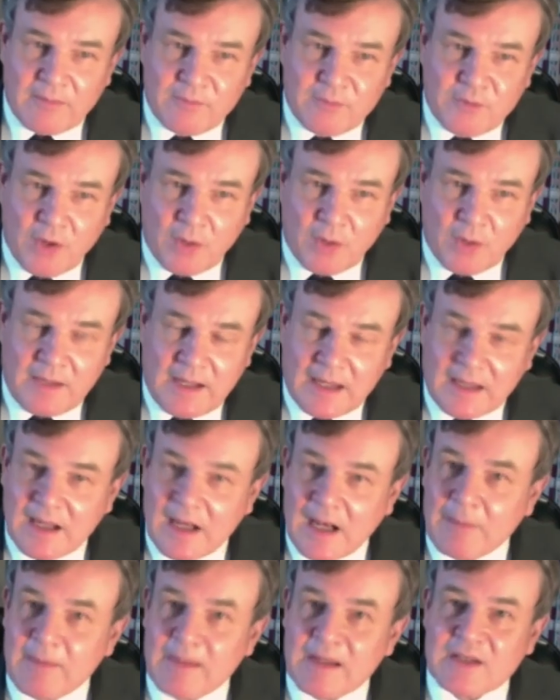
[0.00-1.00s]
Dominic
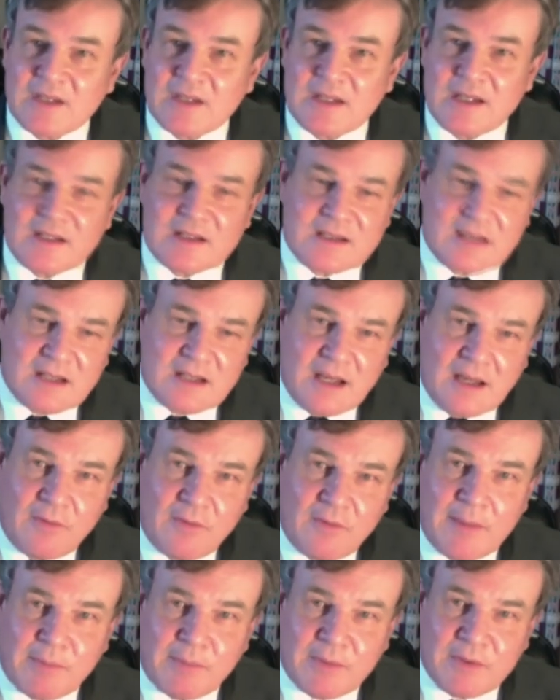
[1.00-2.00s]
Cummings's
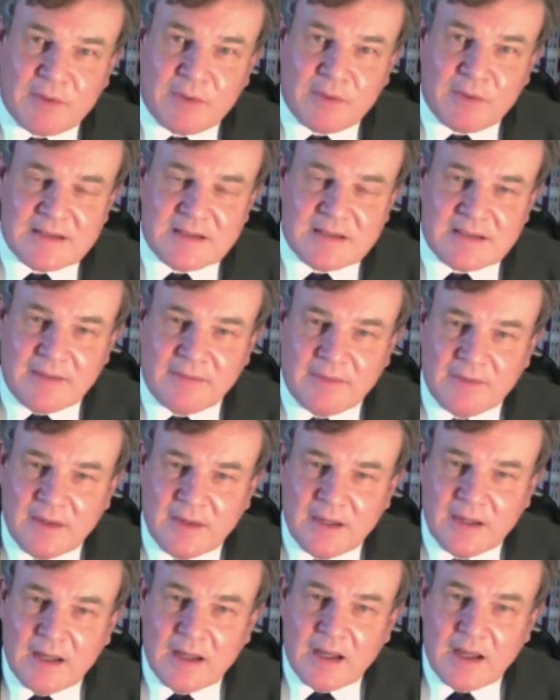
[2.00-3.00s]
representative,
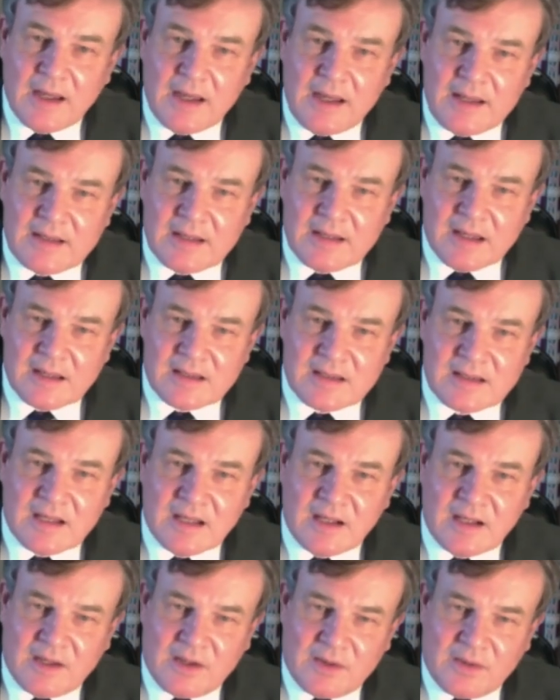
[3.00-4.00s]
it does
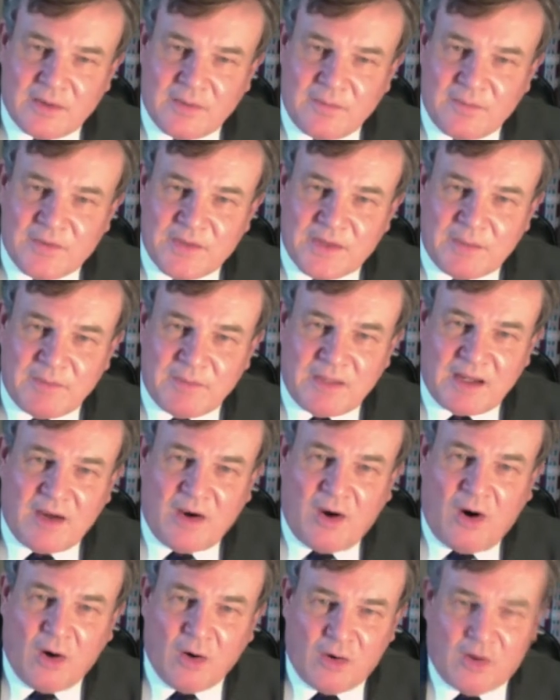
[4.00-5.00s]
tell you something
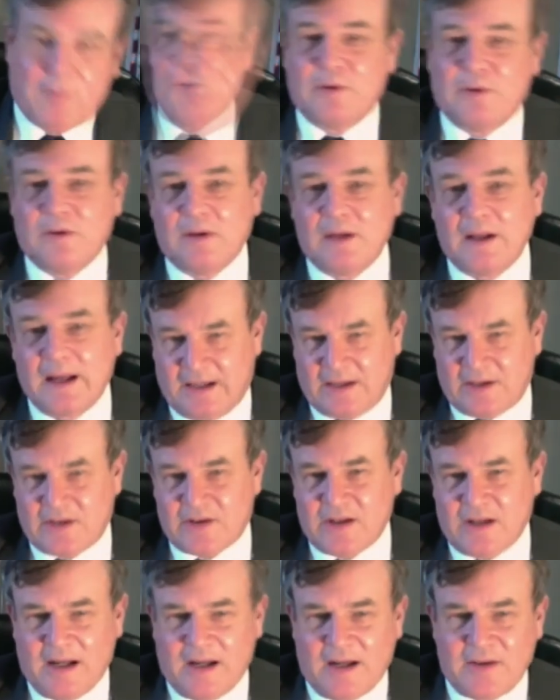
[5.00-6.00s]
horrible,
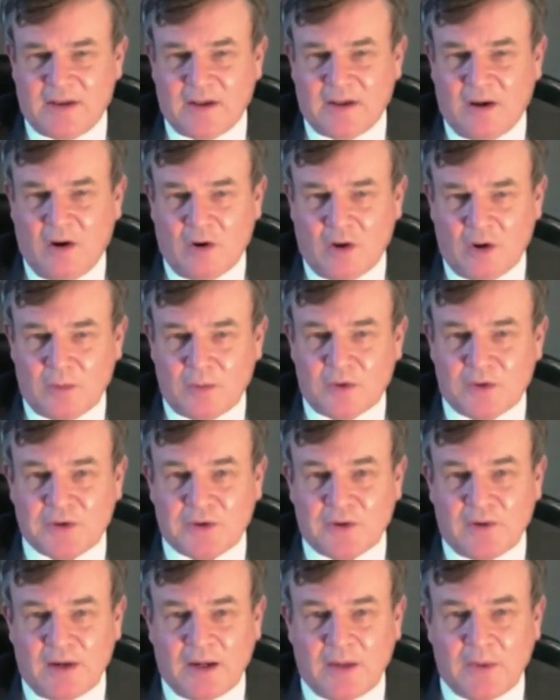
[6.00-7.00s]
actually. I think horrible is
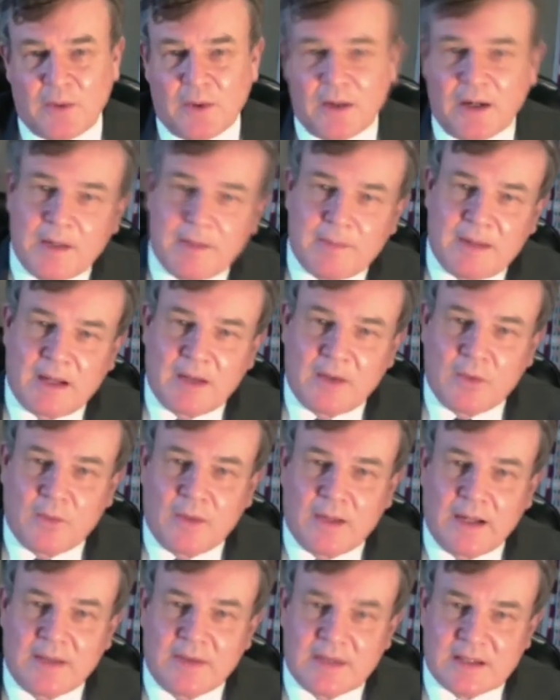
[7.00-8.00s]
the right word about the
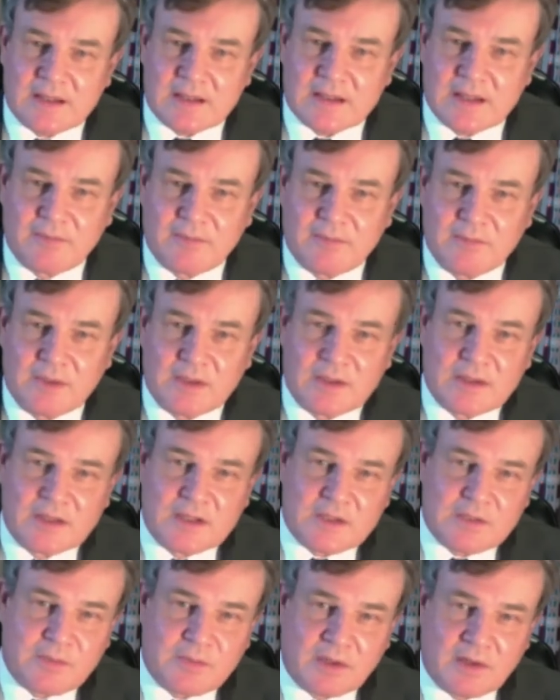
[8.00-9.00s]
way this government
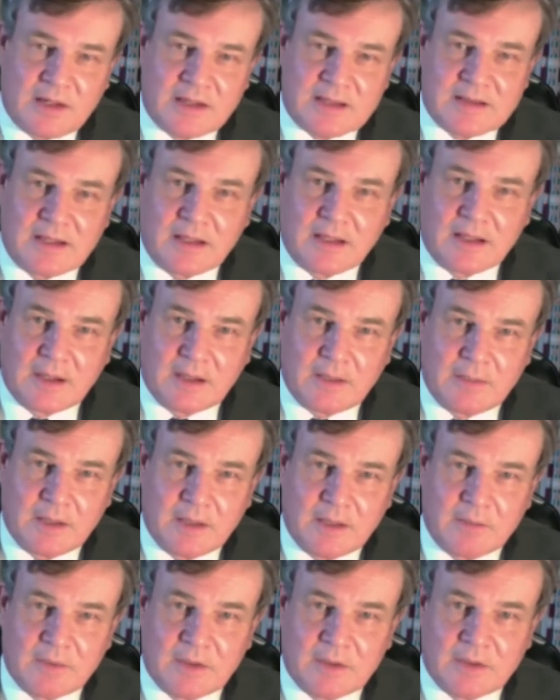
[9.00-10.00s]
is progressing at the
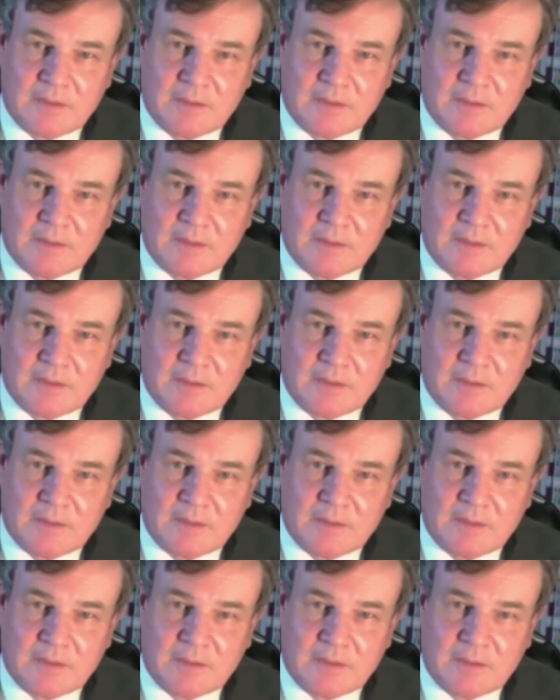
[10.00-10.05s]
moment.